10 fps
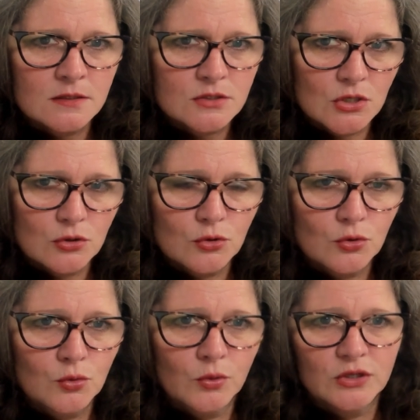
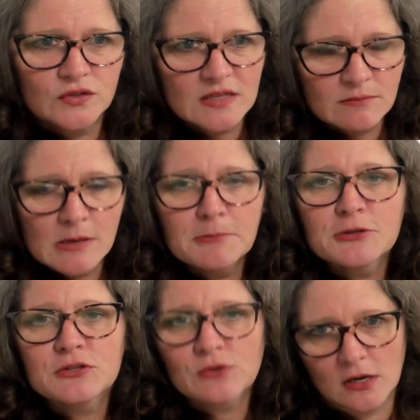So when you see
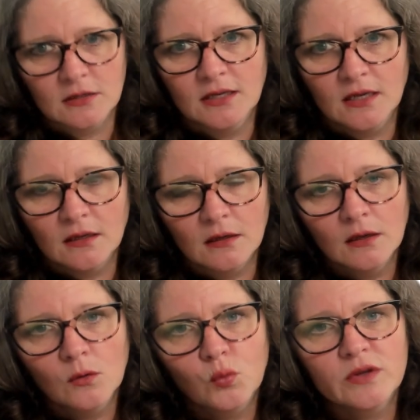people struggling
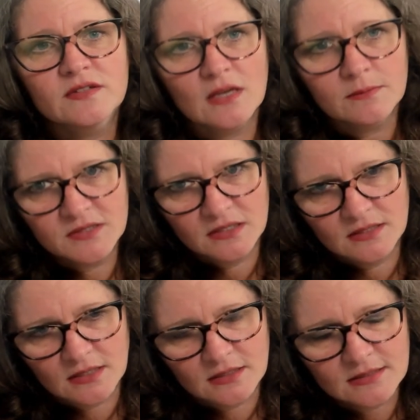with
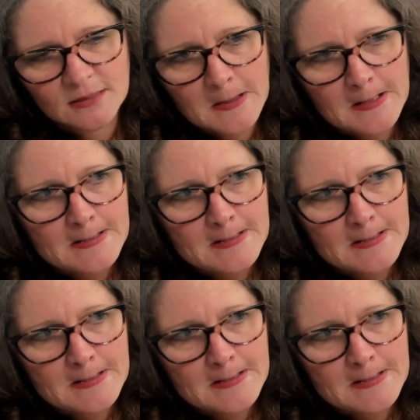substances